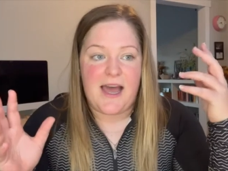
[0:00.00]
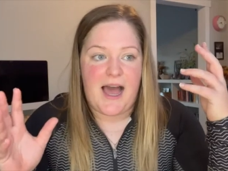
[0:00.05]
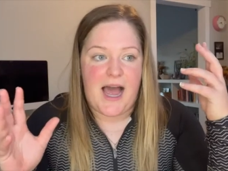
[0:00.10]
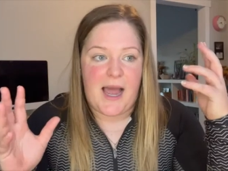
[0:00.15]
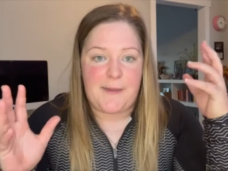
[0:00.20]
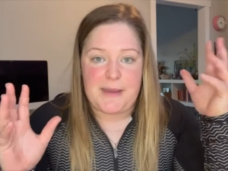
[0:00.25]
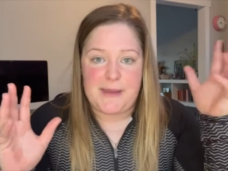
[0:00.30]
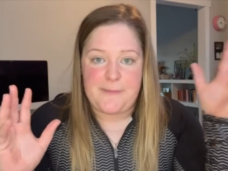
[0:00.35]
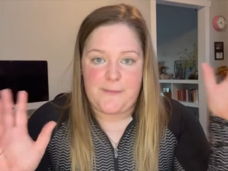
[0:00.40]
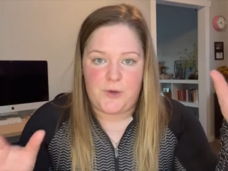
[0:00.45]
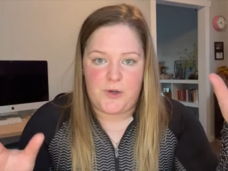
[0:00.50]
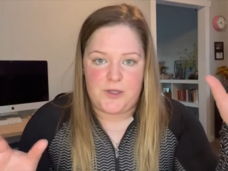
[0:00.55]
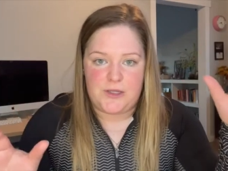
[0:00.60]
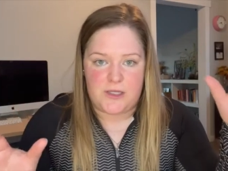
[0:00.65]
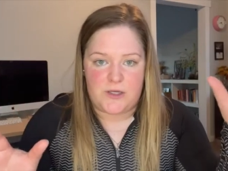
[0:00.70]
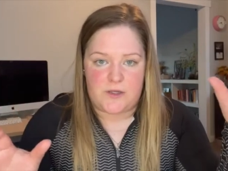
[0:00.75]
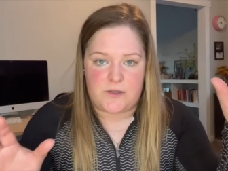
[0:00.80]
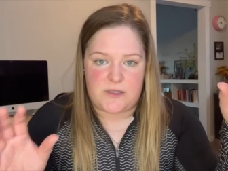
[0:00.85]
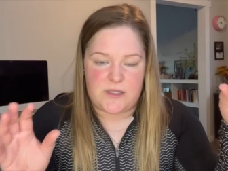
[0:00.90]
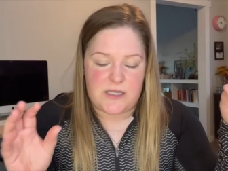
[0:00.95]
I may put
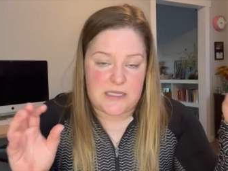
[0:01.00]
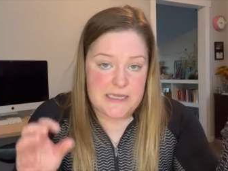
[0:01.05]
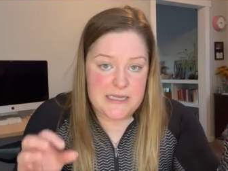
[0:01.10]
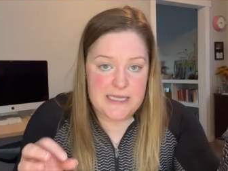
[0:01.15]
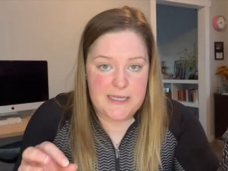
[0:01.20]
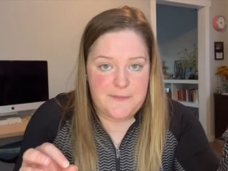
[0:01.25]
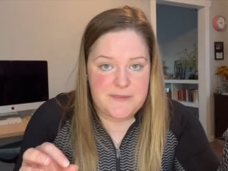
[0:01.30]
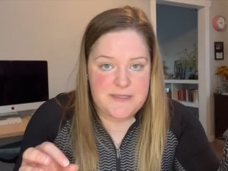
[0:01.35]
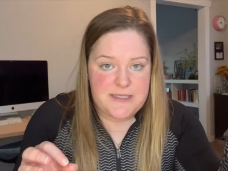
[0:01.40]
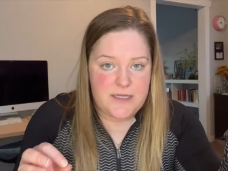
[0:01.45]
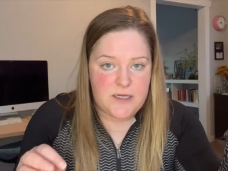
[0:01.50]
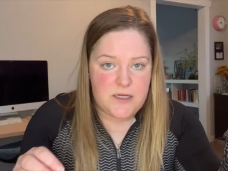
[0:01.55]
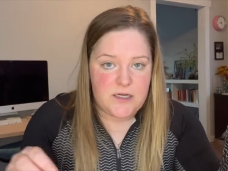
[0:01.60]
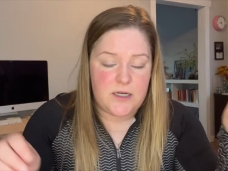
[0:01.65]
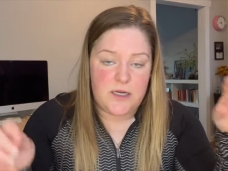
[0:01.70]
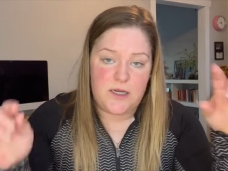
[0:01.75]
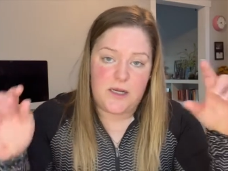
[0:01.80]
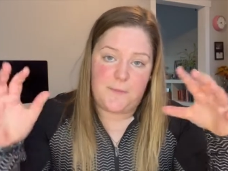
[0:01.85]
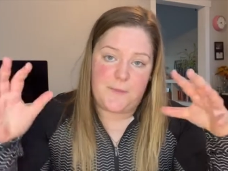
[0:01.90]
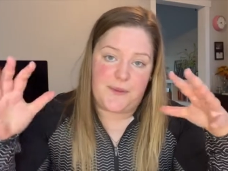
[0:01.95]
little clips here,
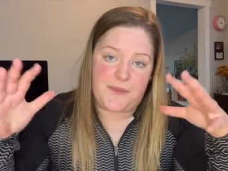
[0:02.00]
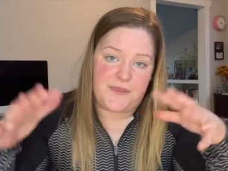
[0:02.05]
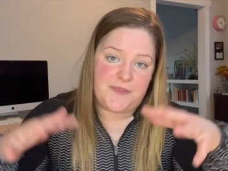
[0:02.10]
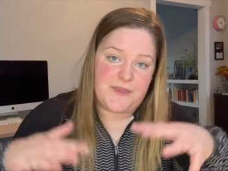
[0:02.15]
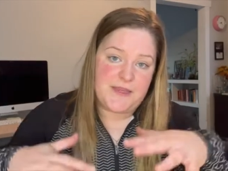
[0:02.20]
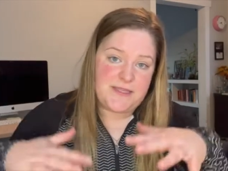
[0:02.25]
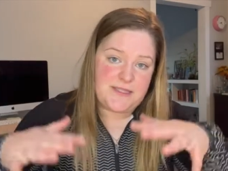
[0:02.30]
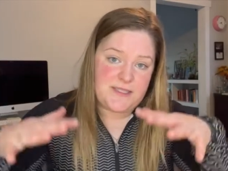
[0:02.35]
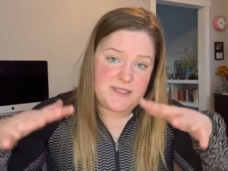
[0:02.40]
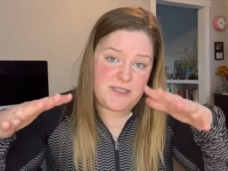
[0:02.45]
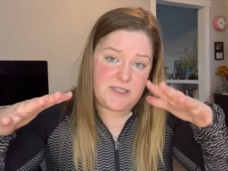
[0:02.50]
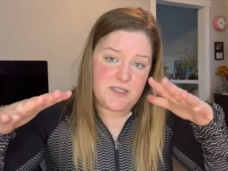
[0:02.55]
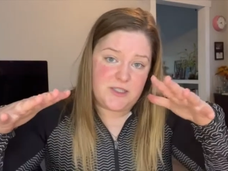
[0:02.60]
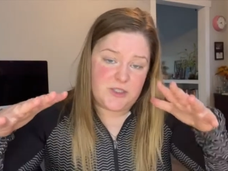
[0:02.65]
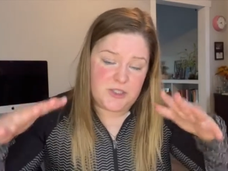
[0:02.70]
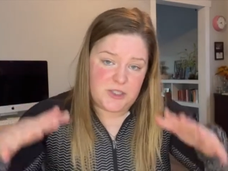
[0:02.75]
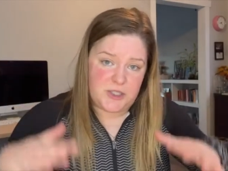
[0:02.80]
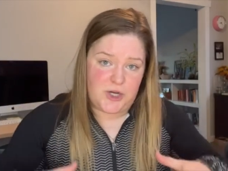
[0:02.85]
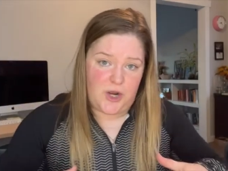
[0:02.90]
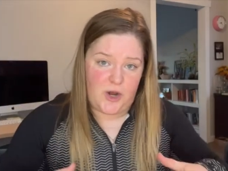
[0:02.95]
but this
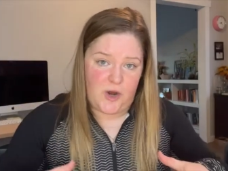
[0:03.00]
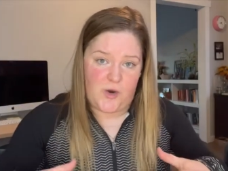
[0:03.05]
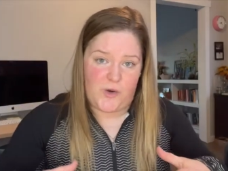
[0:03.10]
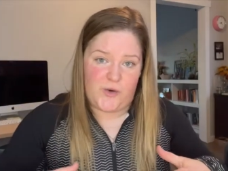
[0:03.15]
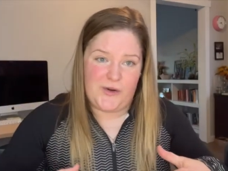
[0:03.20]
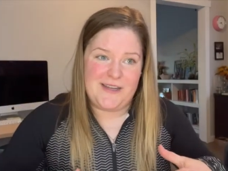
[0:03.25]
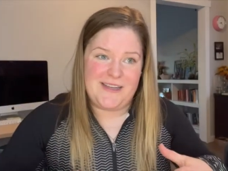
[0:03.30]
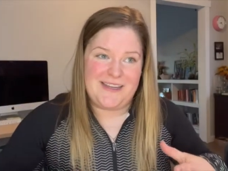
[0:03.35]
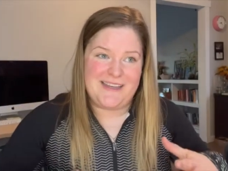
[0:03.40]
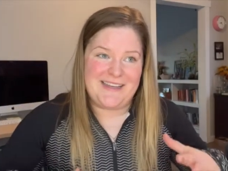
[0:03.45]
show